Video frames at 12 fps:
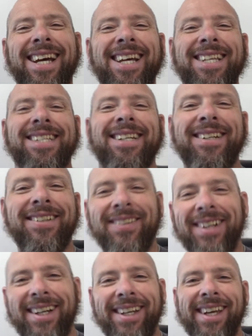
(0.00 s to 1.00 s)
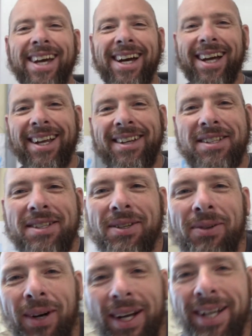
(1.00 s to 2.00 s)
So, yeah, it's
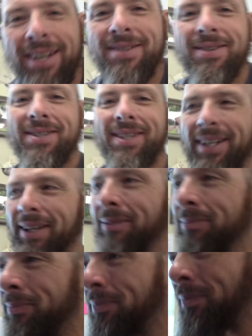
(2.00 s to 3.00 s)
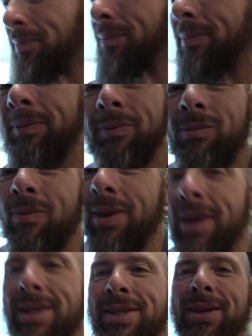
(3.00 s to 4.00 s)
quite interesting.
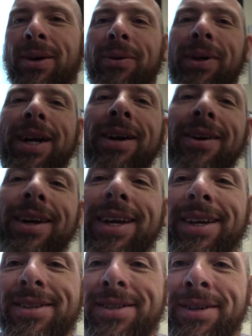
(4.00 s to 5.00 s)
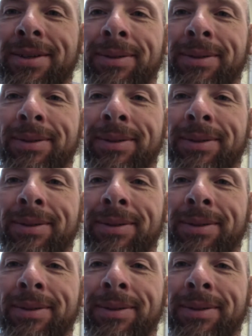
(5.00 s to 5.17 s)
So, here it is.